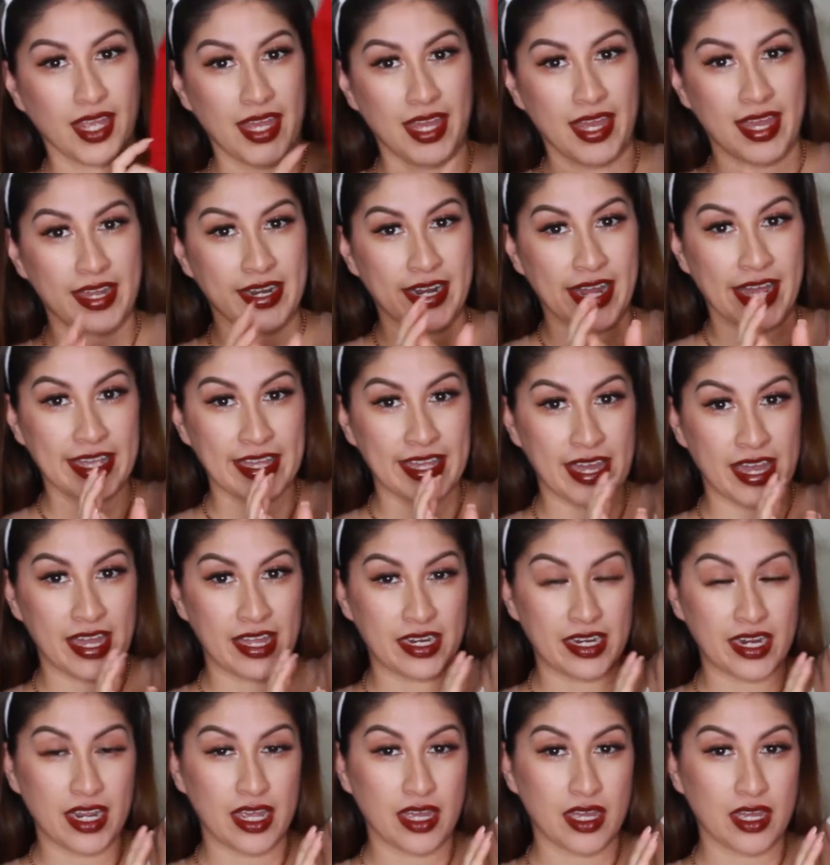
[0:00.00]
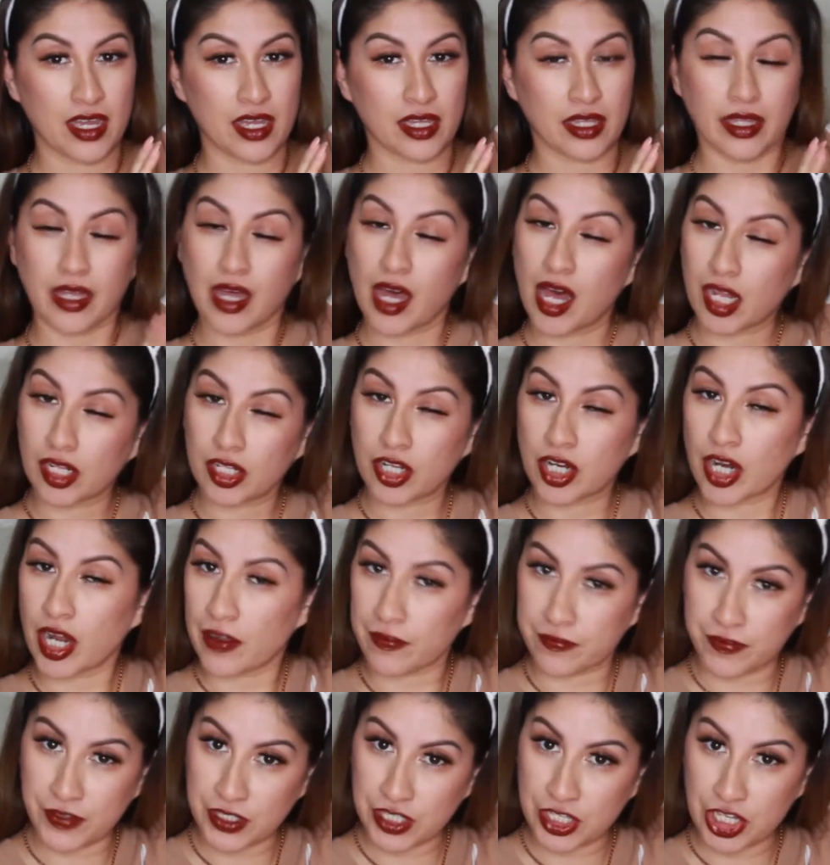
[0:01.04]
And again, color
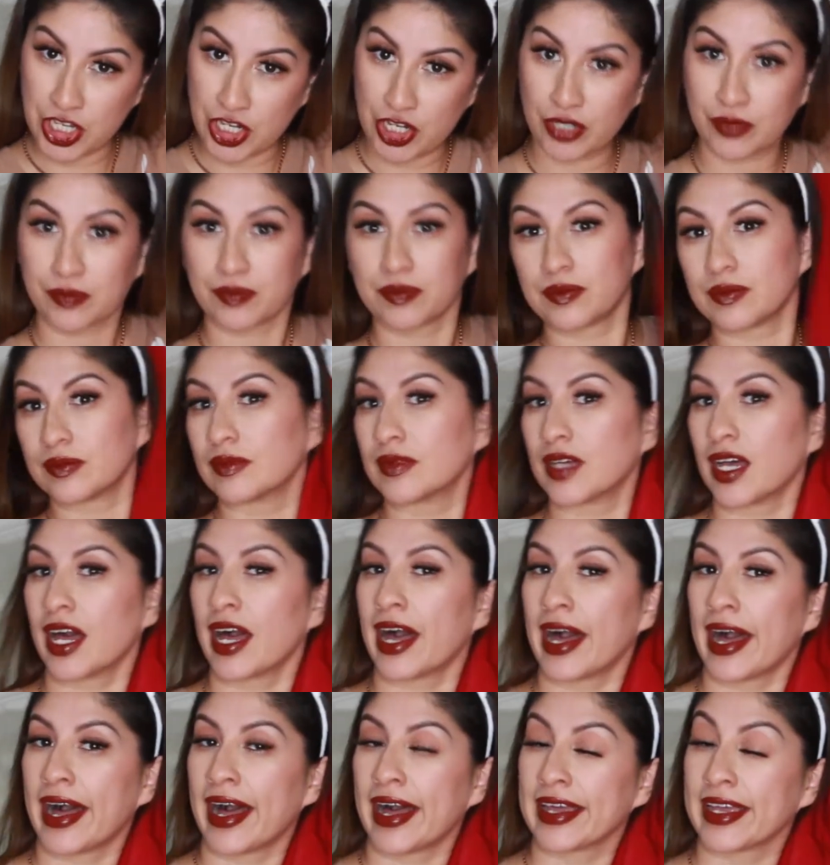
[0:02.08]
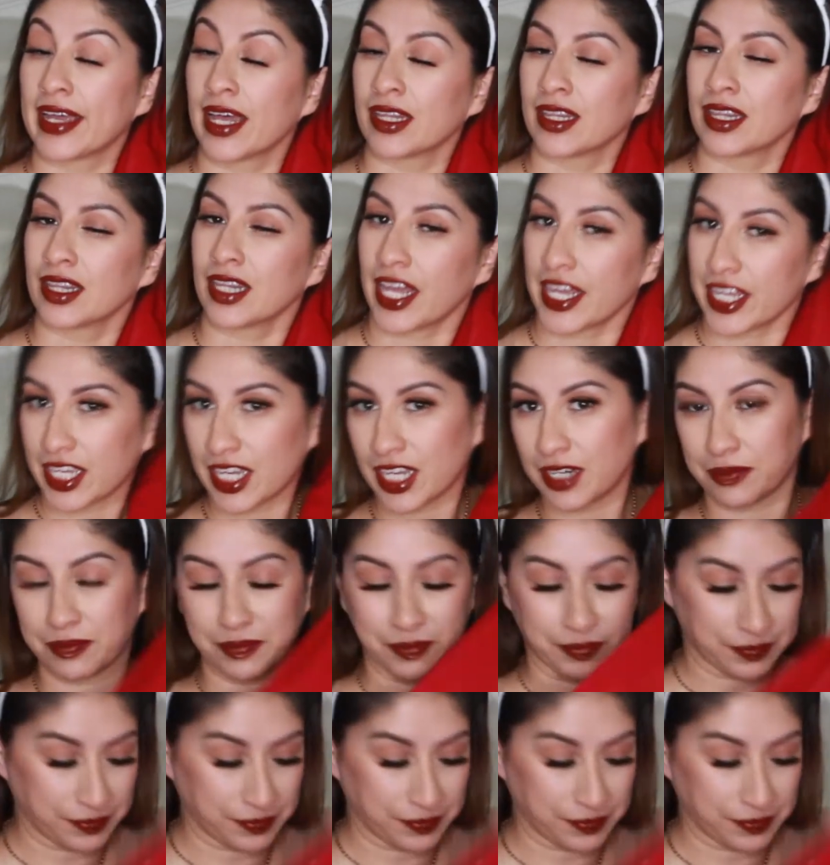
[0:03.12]
of the year. I like it.